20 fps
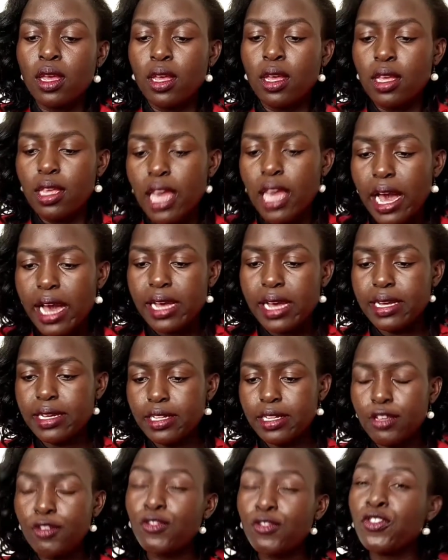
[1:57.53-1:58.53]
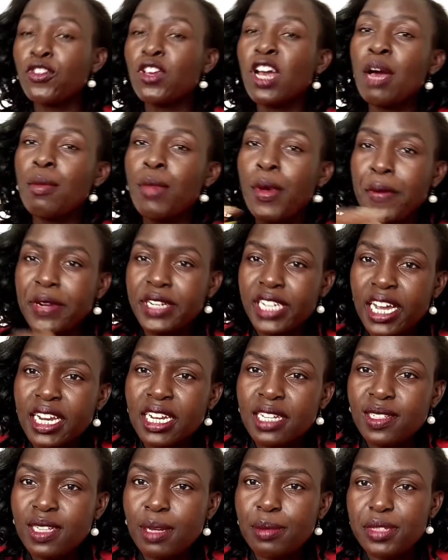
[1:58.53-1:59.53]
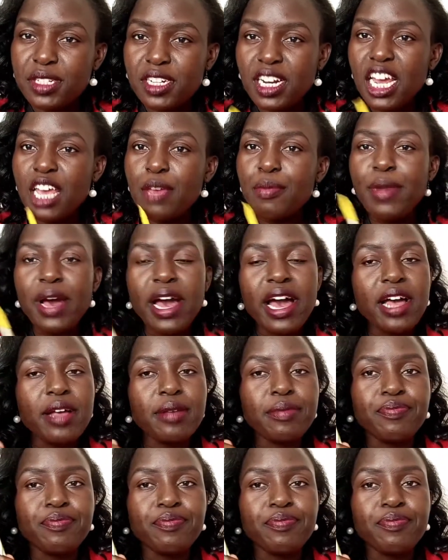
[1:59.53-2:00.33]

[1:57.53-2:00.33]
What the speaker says: yeah, if you are a returning subscriber,